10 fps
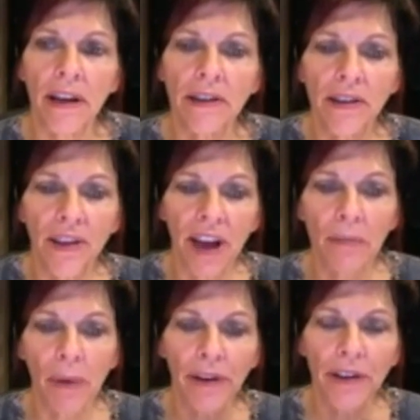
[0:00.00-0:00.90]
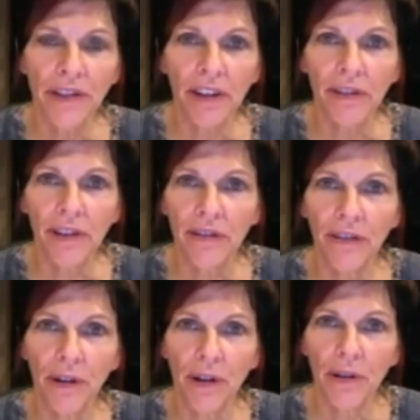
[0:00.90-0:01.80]
does that meld itself to the
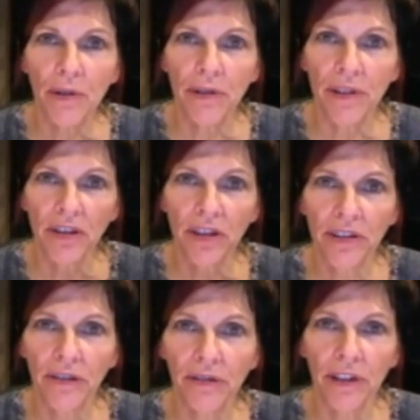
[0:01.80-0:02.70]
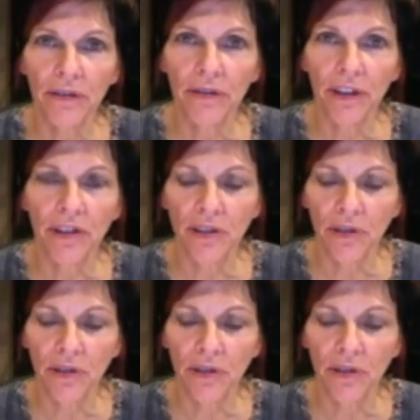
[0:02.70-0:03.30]
photo, or is that just a Flickr function?